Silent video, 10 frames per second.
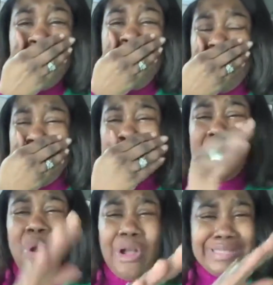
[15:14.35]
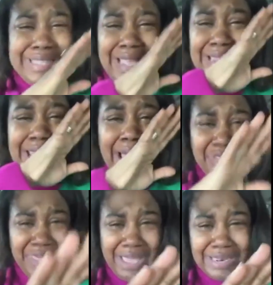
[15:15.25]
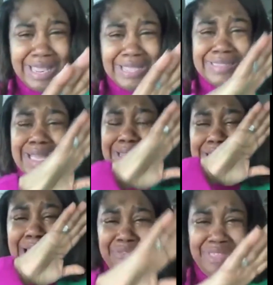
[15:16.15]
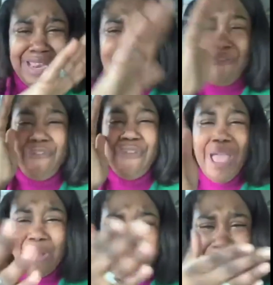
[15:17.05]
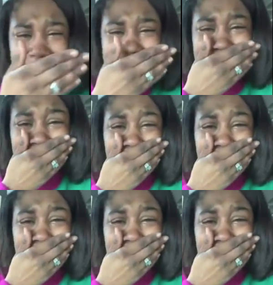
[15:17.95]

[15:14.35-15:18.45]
And the court did nothing. They did nothing. They failed us.